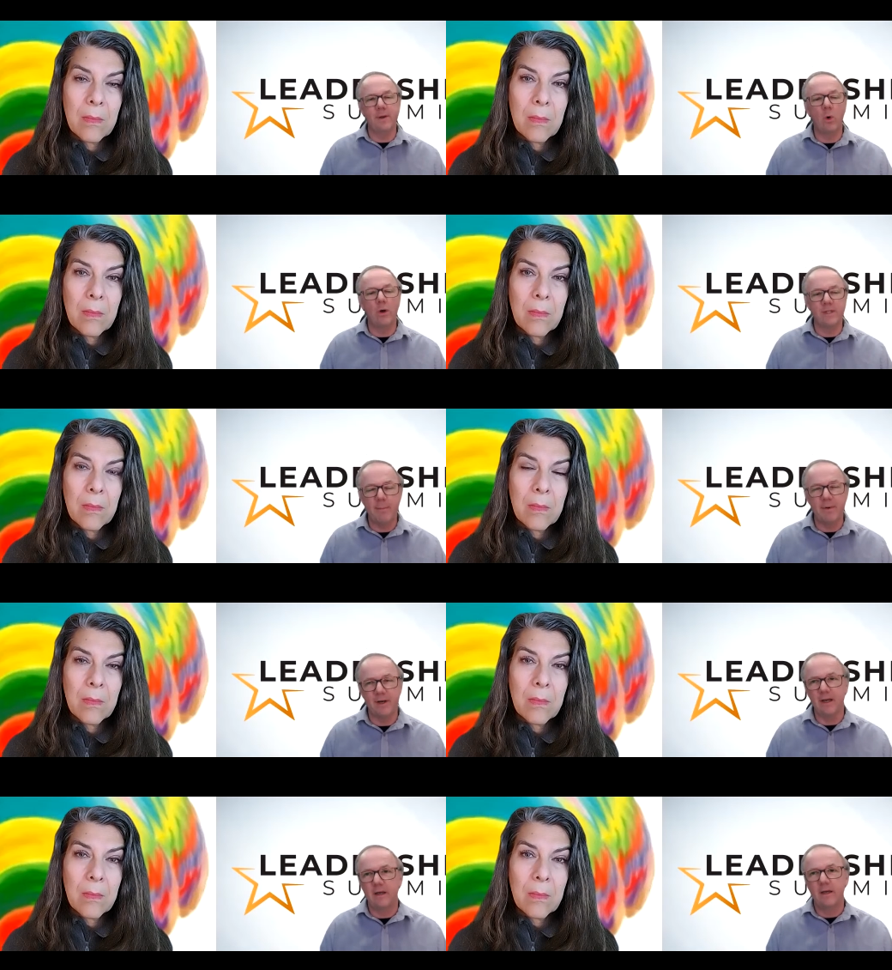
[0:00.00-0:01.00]
Speaker 1: in what's
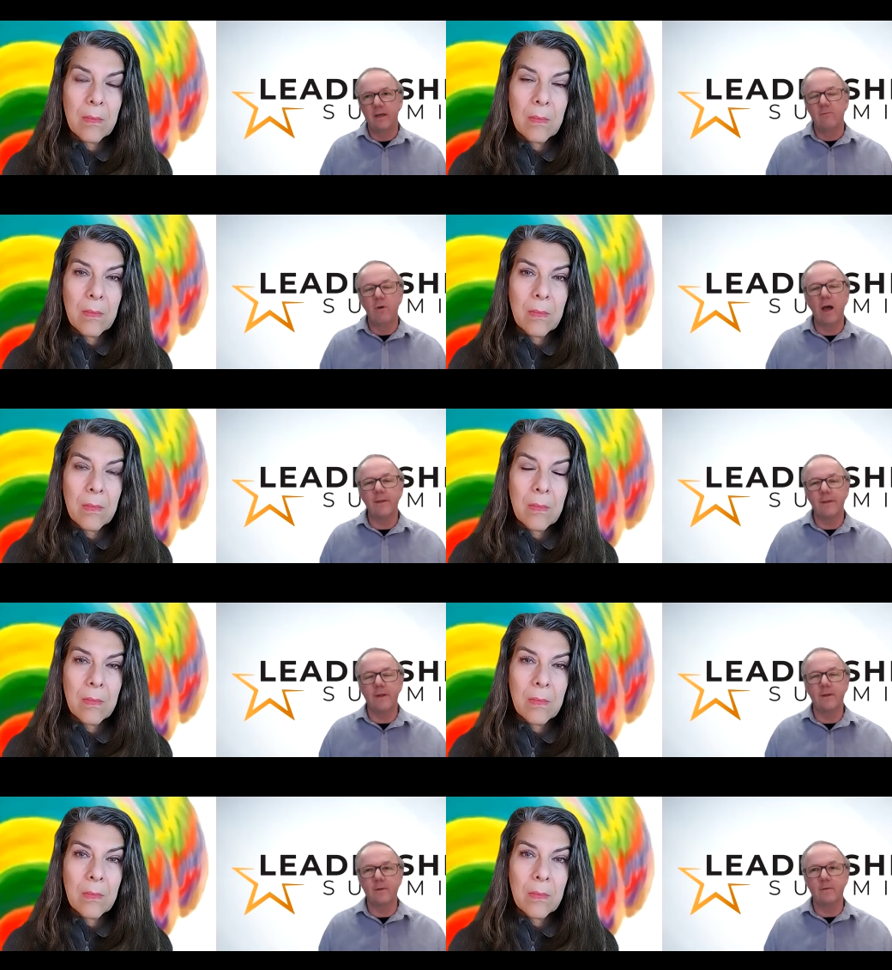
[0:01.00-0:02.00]
happening rather
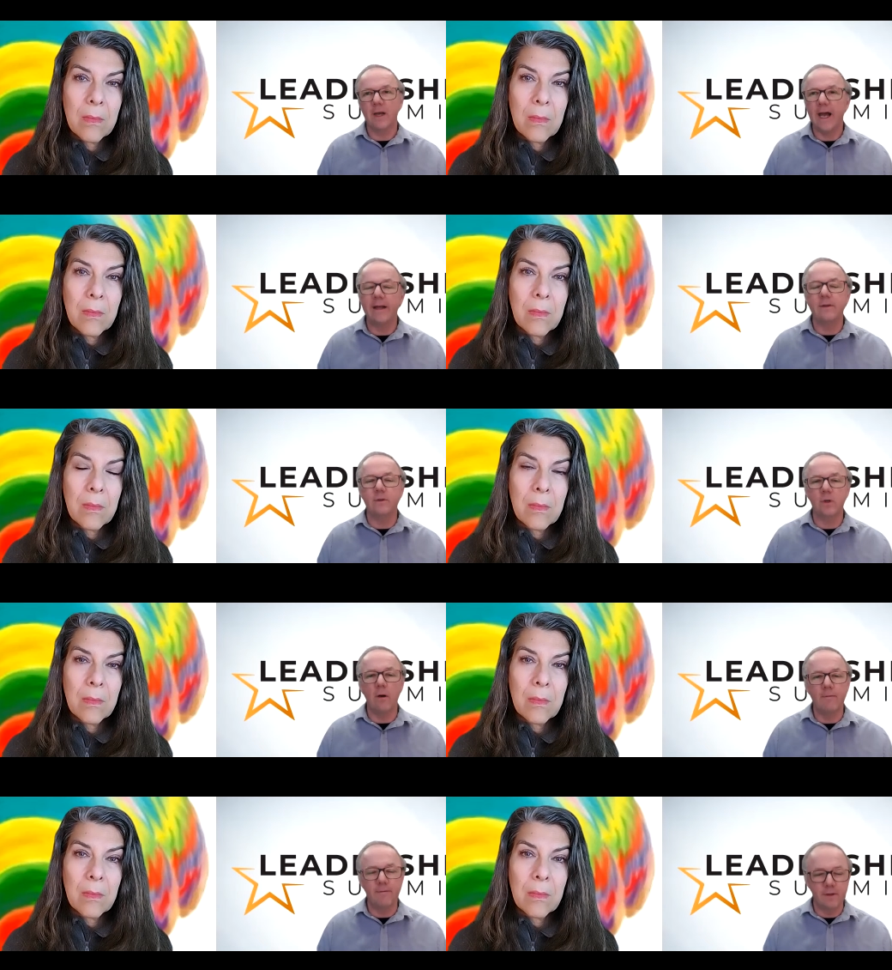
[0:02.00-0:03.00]
than hands
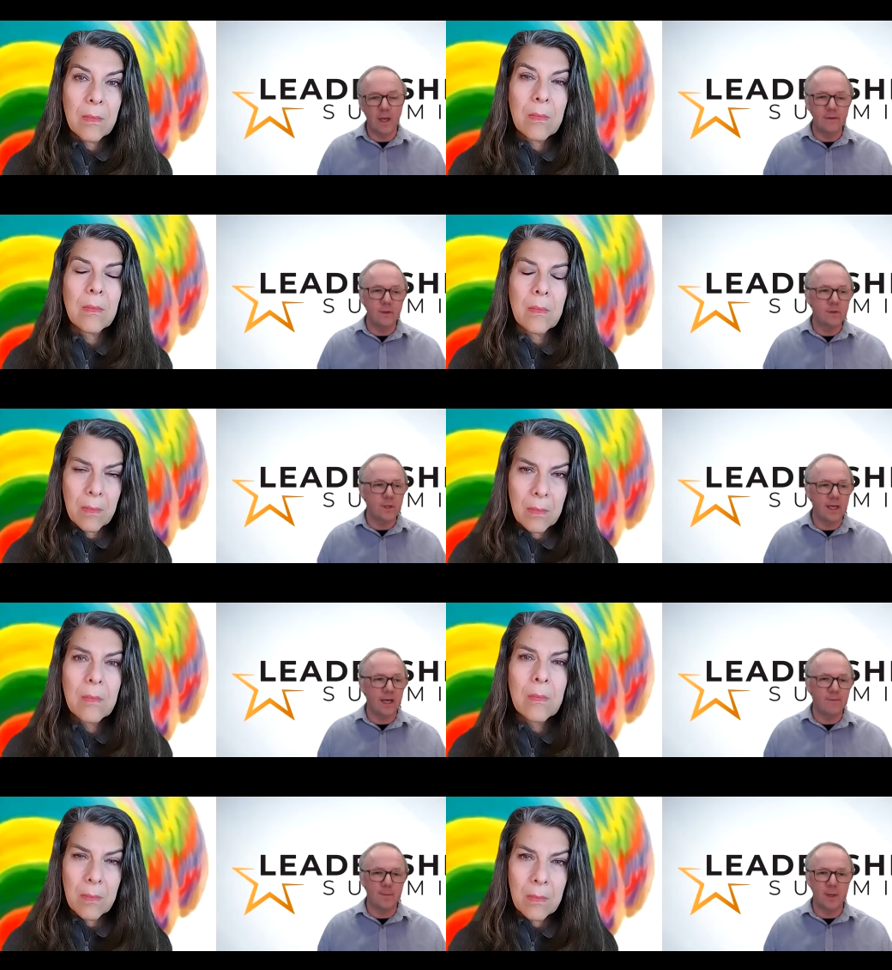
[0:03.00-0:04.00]
off and, and just telling
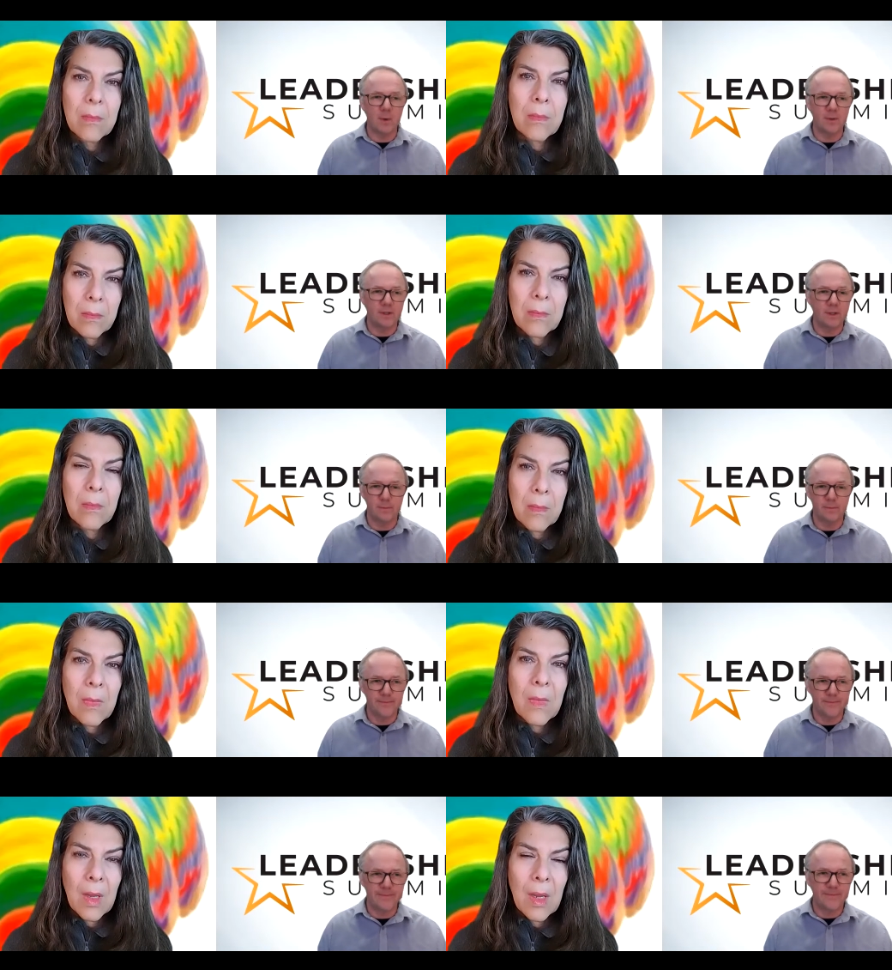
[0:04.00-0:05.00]
everybody what to do.
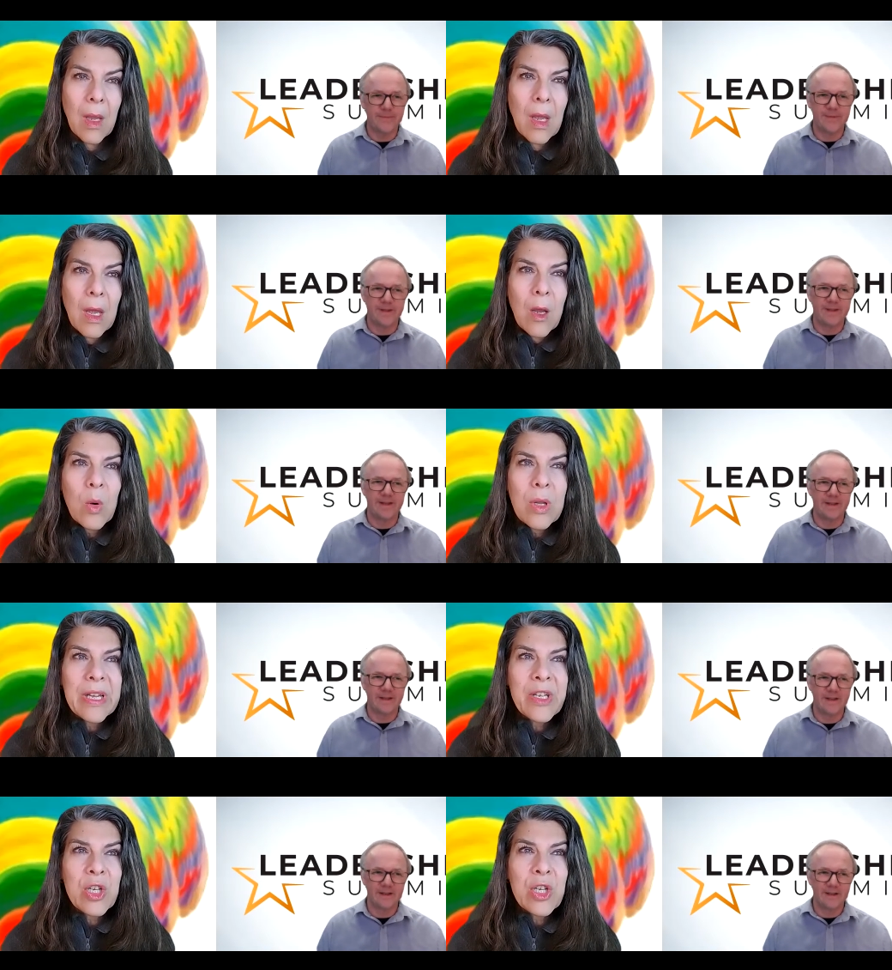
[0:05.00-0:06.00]
Speaker 2: Well,
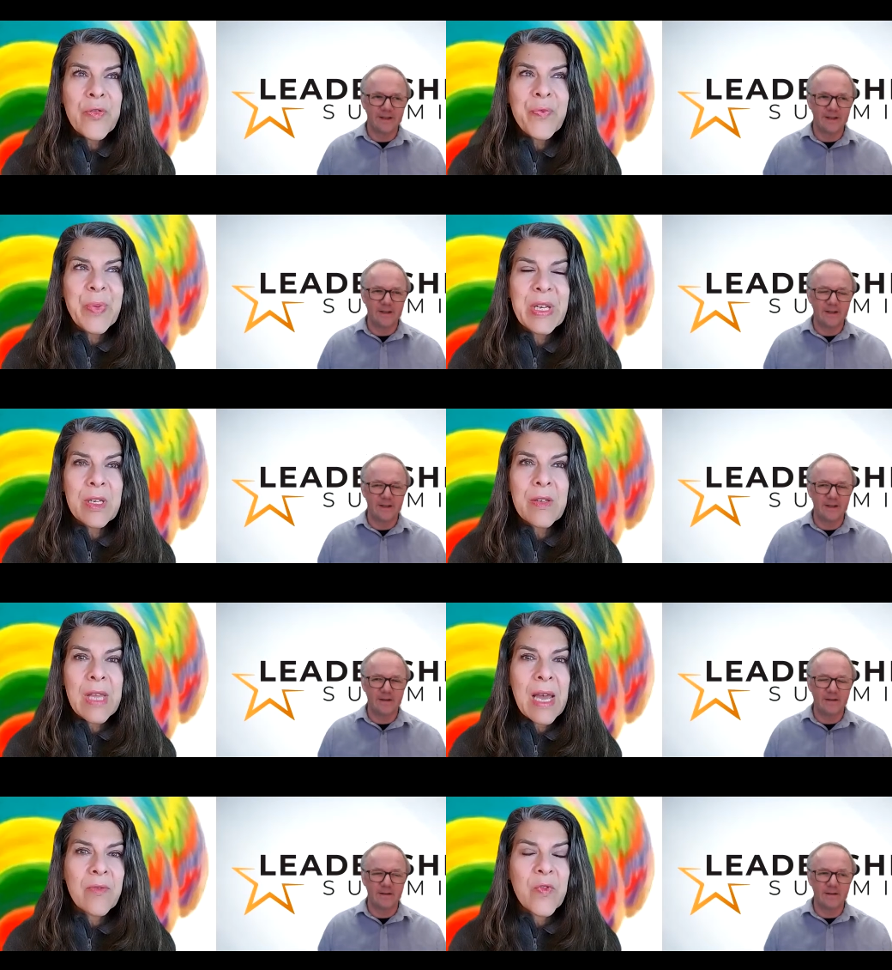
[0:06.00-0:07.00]
and you've been
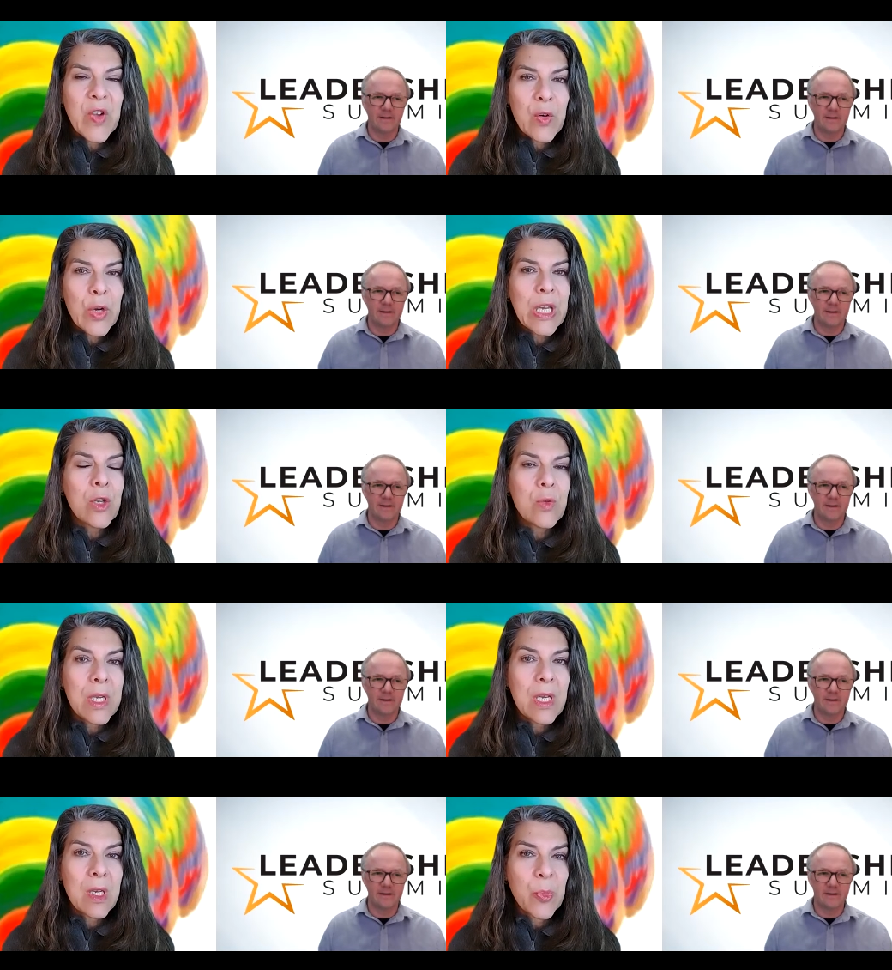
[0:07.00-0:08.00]
in that very
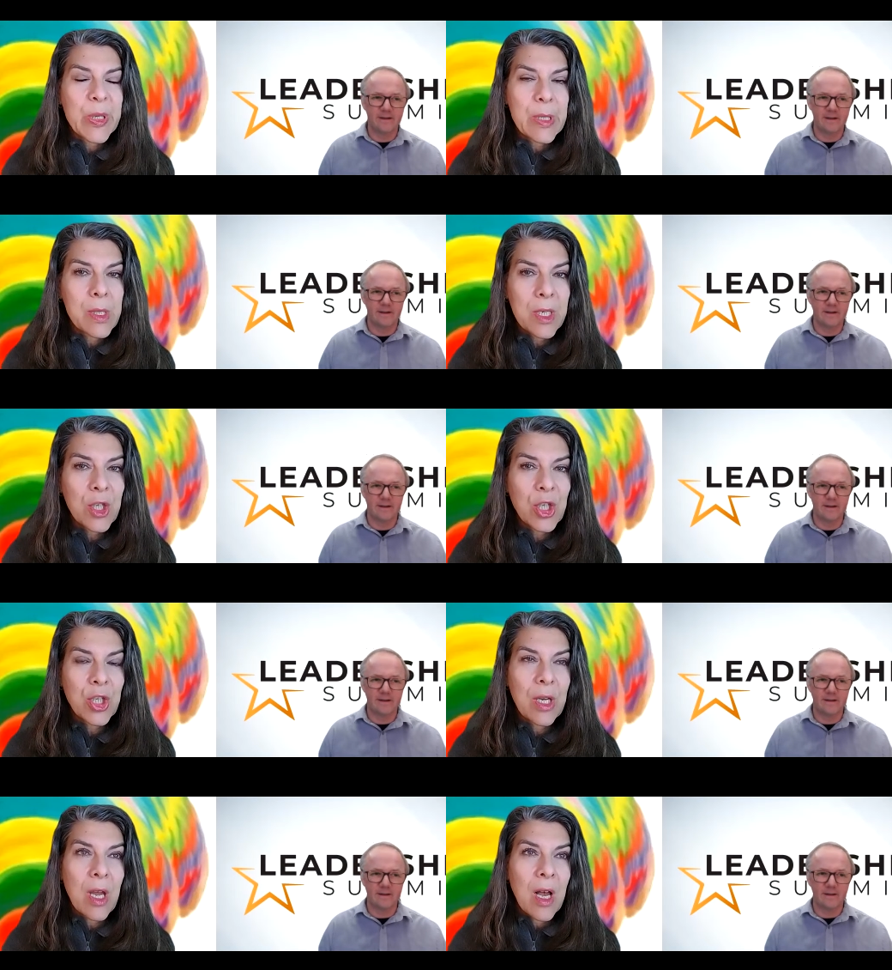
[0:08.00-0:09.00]
unique
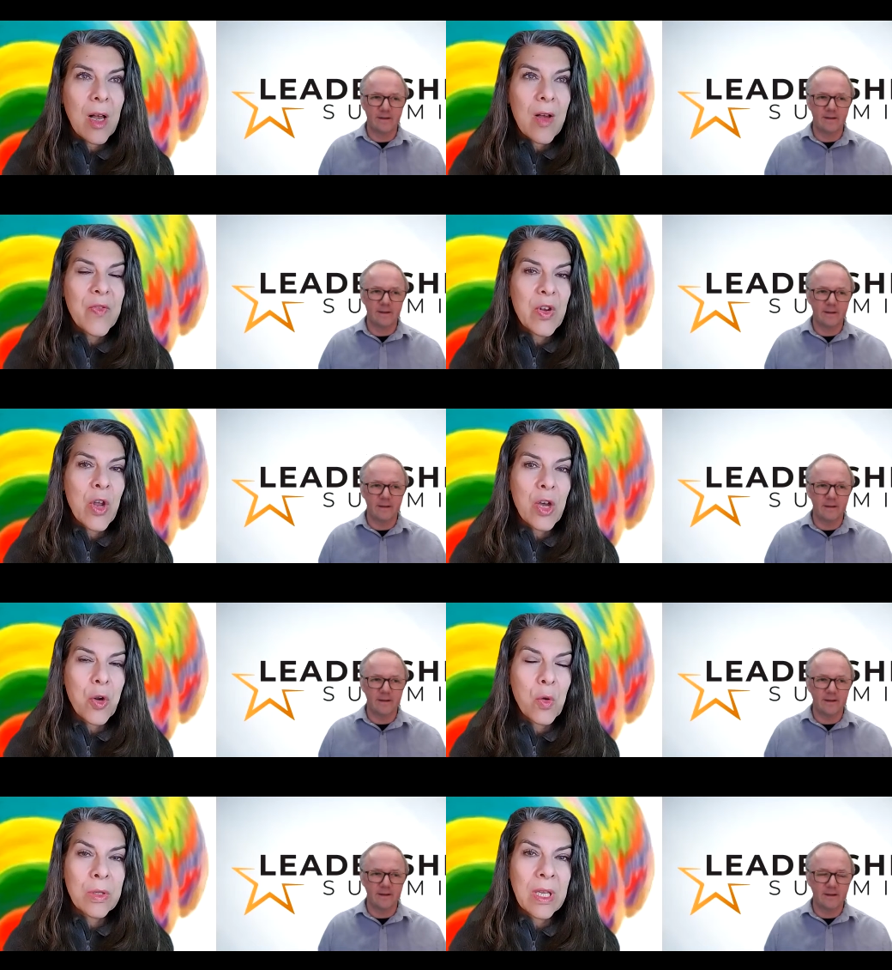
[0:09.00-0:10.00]
position of
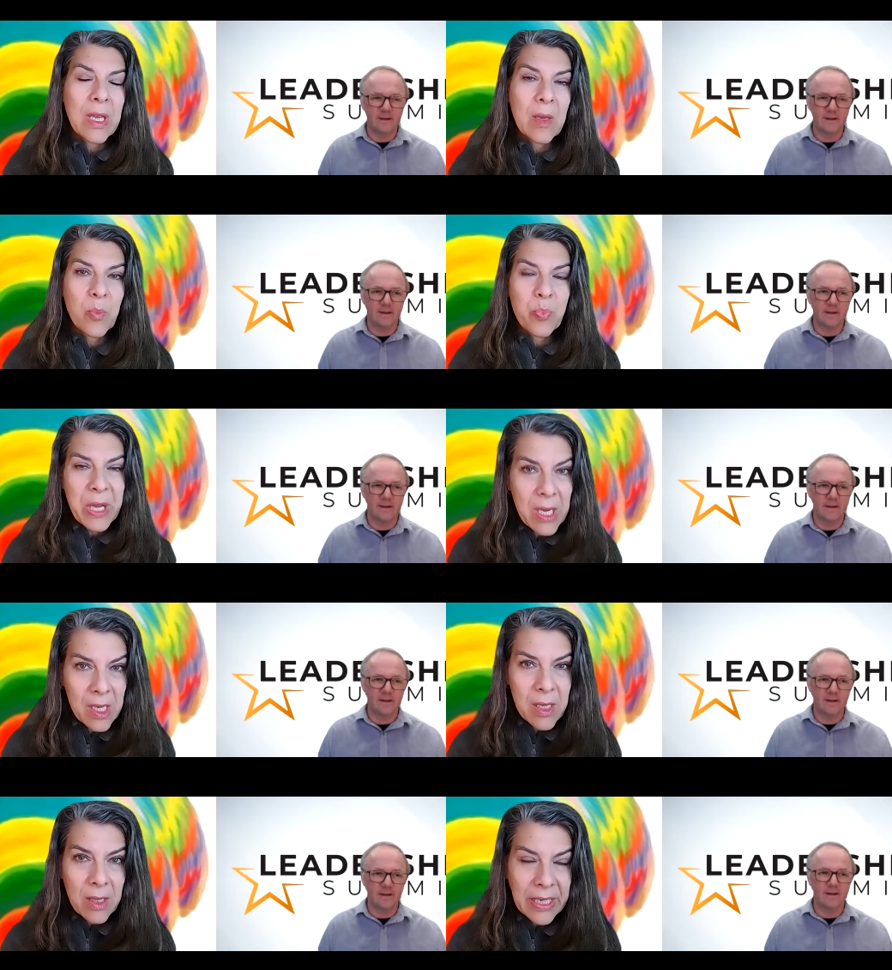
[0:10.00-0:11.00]
not only being the